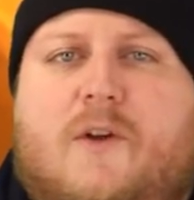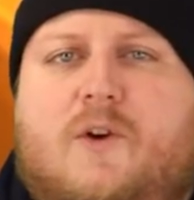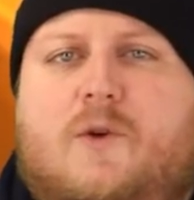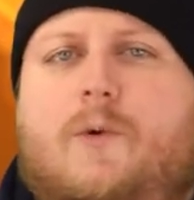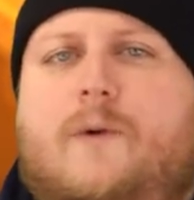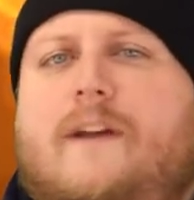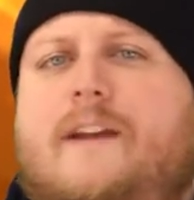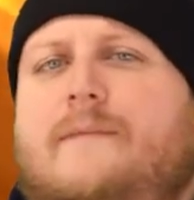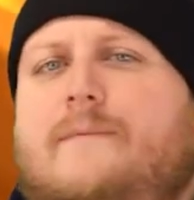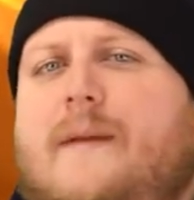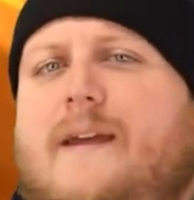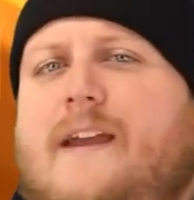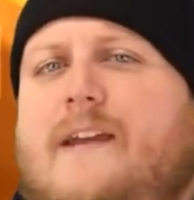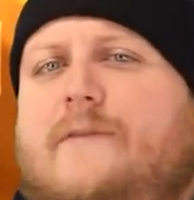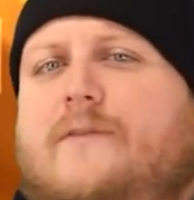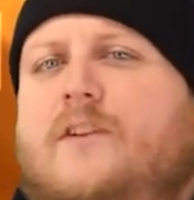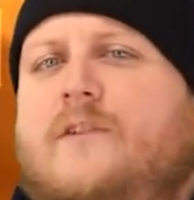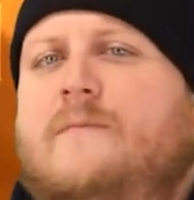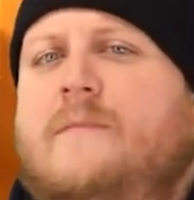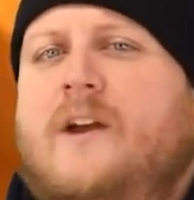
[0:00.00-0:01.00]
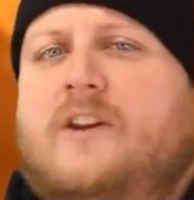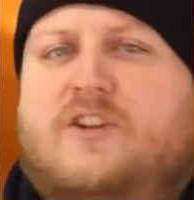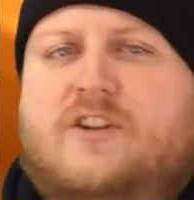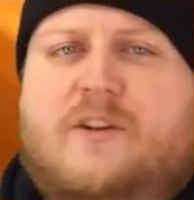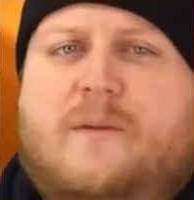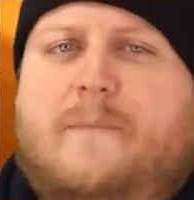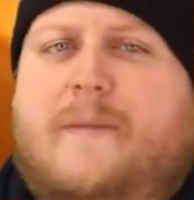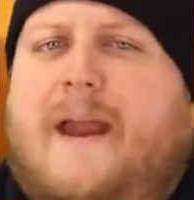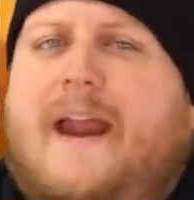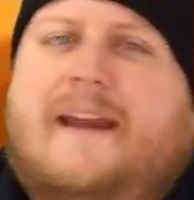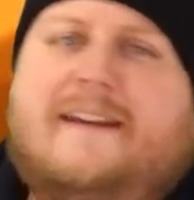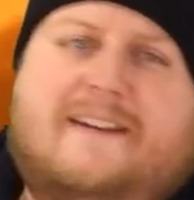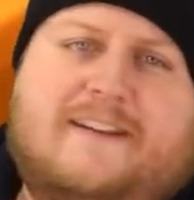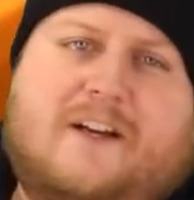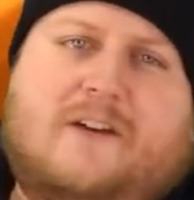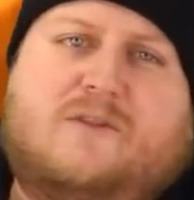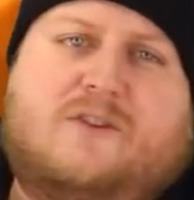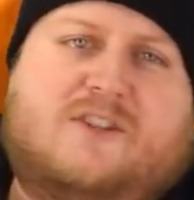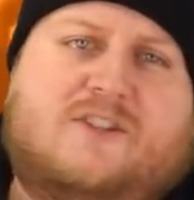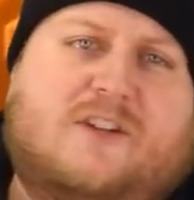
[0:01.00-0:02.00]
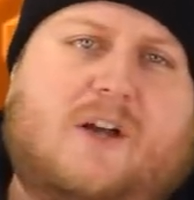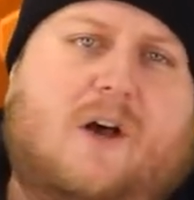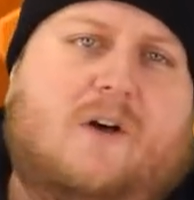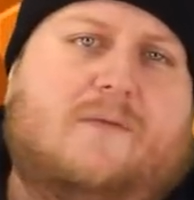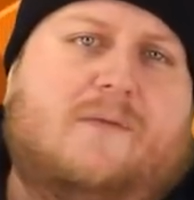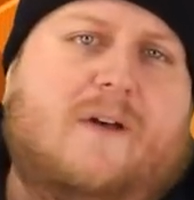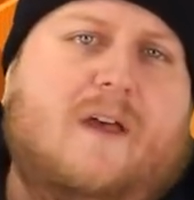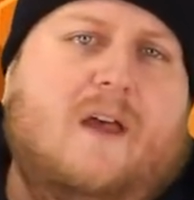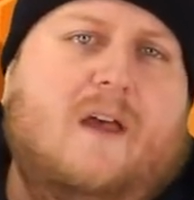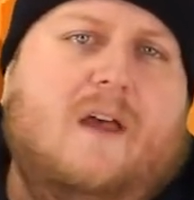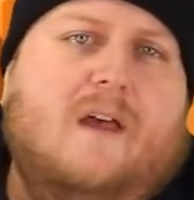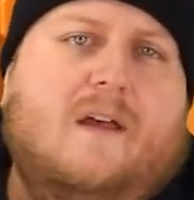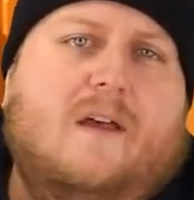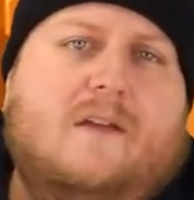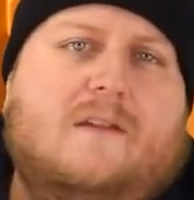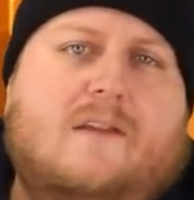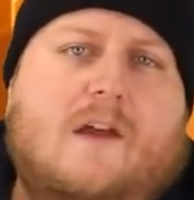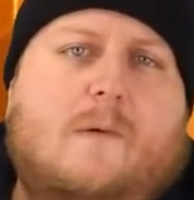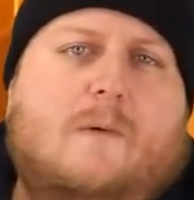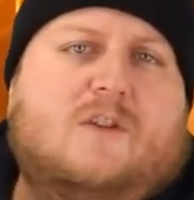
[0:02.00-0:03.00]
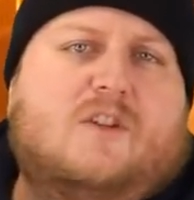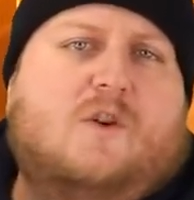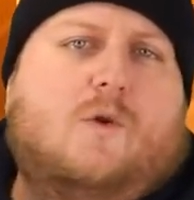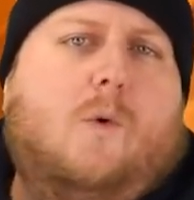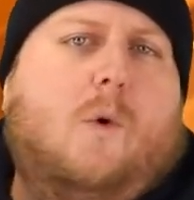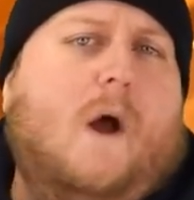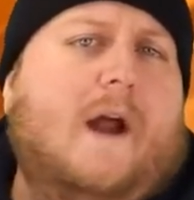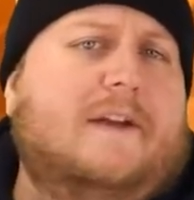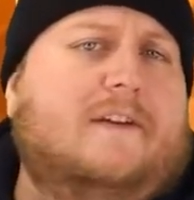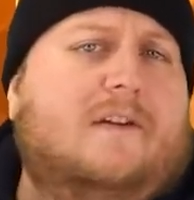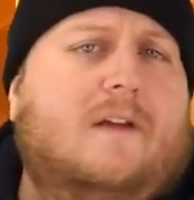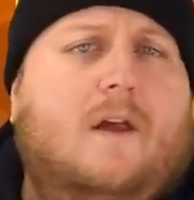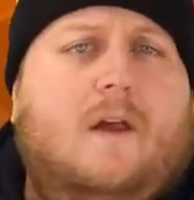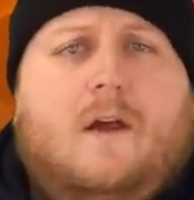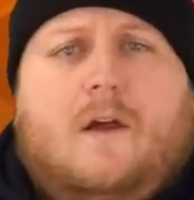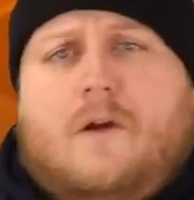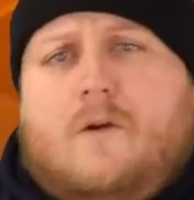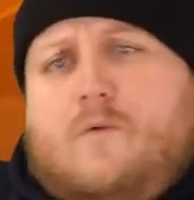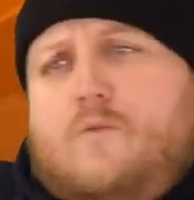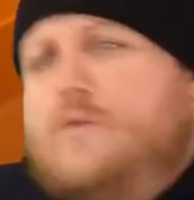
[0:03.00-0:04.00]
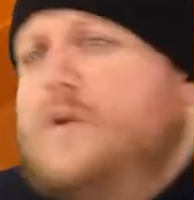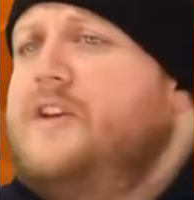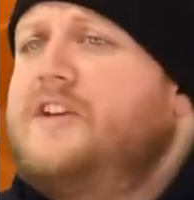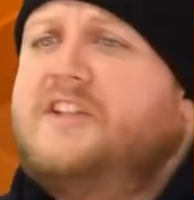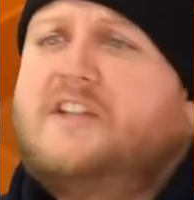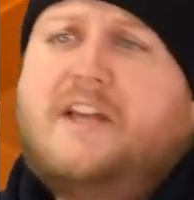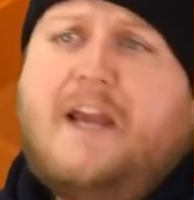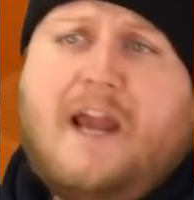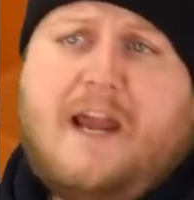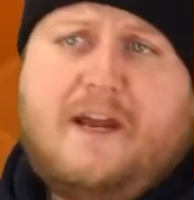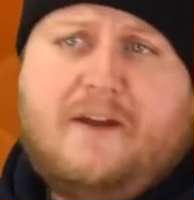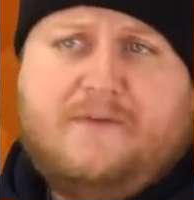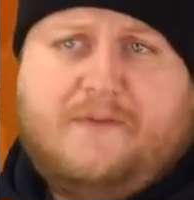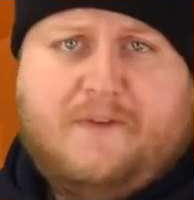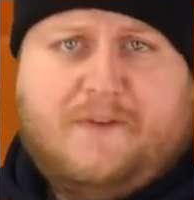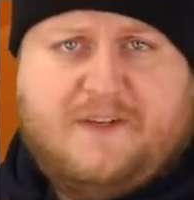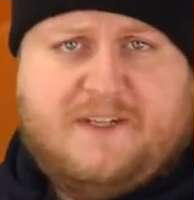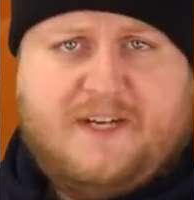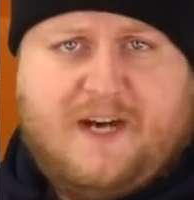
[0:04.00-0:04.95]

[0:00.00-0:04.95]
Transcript: the queen may have commissioned a painting of herself that was quite risque for the